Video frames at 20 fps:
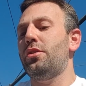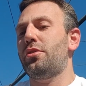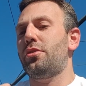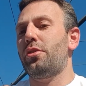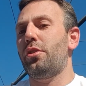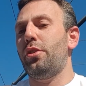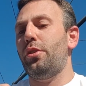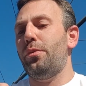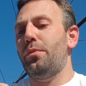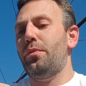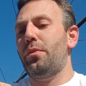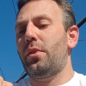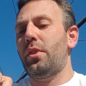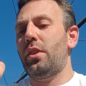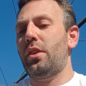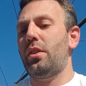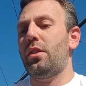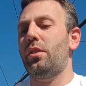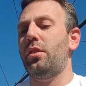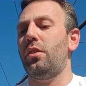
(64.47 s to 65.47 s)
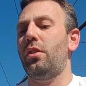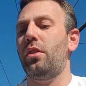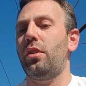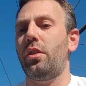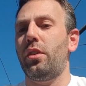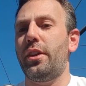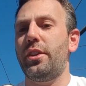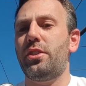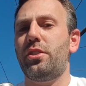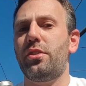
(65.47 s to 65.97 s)
So
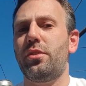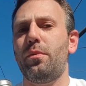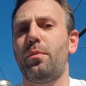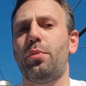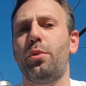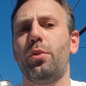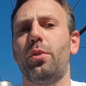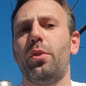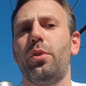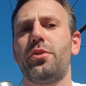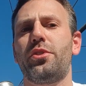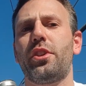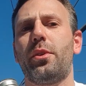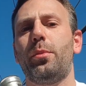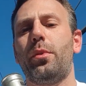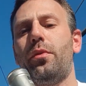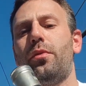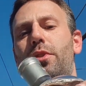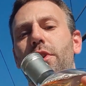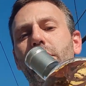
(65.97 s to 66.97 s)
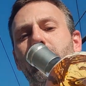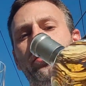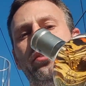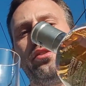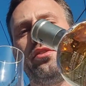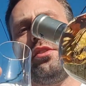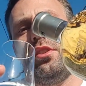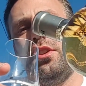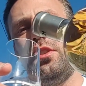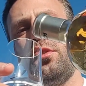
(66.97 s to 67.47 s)
let's pour some of
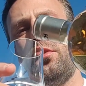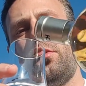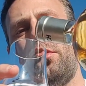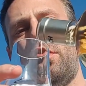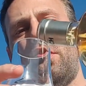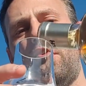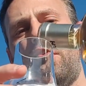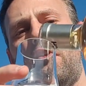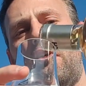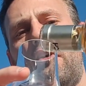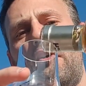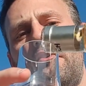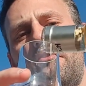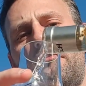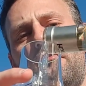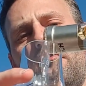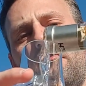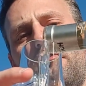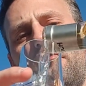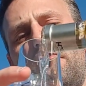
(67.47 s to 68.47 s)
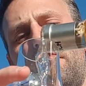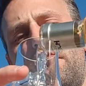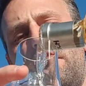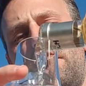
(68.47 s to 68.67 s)
this into the glass.